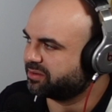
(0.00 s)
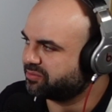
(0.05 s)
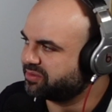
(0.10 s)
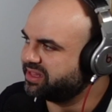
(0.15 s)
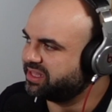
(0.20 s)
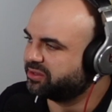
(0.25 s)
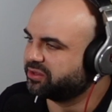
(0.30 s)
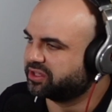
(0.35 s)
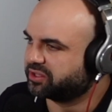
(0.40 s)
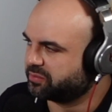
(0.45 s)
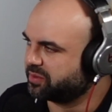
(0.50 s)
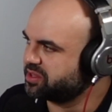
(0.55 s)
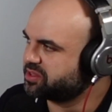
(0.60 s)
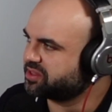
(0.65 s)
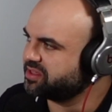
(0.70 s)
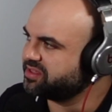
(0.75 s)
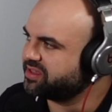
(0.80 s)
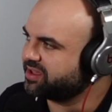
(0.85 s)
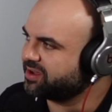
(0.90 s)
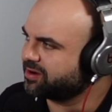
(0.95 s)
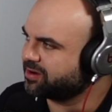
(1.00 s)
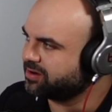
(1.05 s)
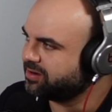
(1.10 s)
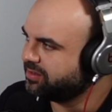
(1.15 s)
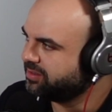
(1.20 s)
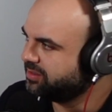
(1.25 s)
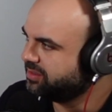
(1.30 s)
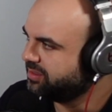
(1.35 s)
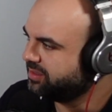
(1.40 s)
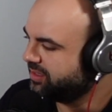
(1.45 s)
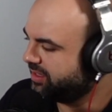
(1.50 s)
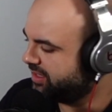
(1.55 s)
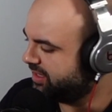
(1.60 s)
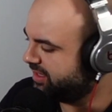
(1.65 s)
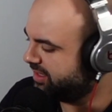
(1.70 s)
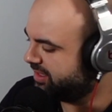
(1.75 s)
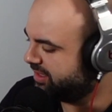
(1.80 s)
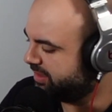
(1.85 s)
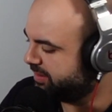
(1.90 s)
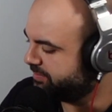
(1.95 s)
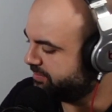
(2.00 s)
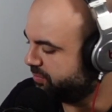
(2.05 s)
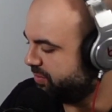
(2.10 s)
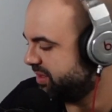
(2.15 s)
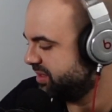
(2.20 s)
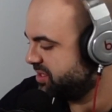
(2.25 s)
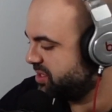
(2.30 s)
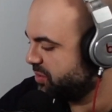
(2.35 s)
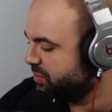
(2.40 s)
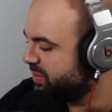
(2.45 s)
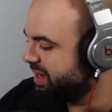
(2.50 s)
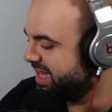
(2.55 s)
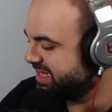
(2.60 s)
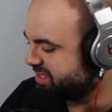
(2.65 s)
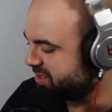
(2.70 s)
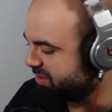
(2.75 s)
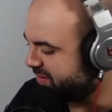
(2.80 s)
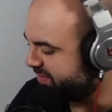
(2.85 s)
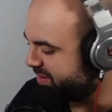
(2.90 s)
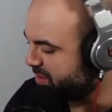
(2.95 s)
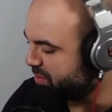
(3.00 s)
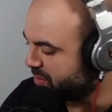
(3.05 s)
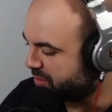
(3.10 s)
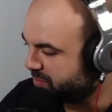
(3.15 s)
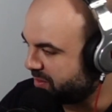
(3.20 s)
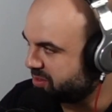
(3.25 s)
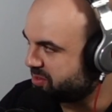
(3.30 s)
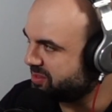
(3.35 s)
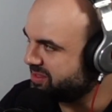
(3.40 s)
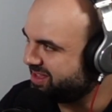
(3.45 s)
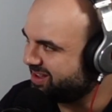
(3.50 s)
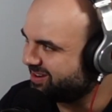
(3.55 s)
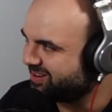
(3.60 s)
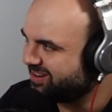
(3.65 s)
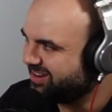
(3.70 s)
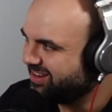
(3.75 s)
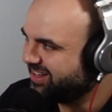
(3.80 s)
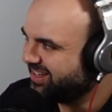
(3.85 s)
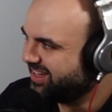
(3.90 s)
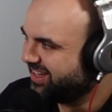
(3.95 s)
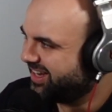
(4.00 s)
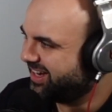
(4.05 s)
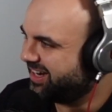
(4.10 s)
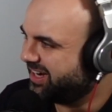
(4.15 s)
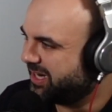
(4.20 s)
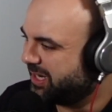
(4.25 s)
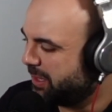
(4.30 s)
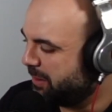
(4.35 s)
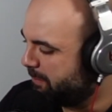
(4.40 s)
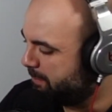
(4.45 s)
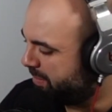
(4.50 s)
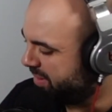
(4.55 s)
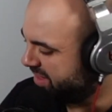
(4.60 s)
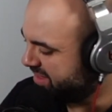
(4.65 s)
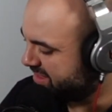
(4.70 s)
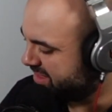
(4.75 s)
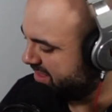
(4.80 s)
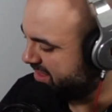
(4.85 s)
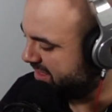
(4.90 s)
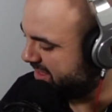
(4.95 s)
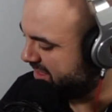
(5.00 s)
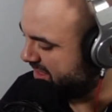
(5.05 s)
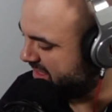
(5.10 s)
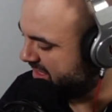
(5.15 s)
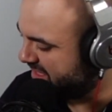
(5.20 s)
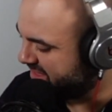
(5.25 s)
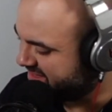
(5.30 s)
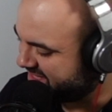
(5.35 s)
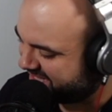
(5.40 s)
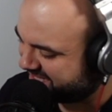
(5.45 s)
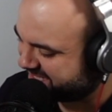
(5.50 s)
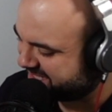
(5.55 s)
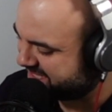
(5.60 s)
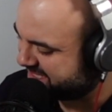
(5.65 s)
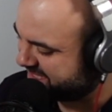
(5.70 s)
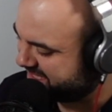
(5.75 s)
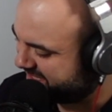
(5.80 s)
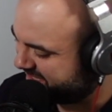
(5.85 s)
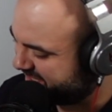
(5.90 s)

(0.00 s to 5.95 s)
really good question here. Well, you answered a very good question here, but that's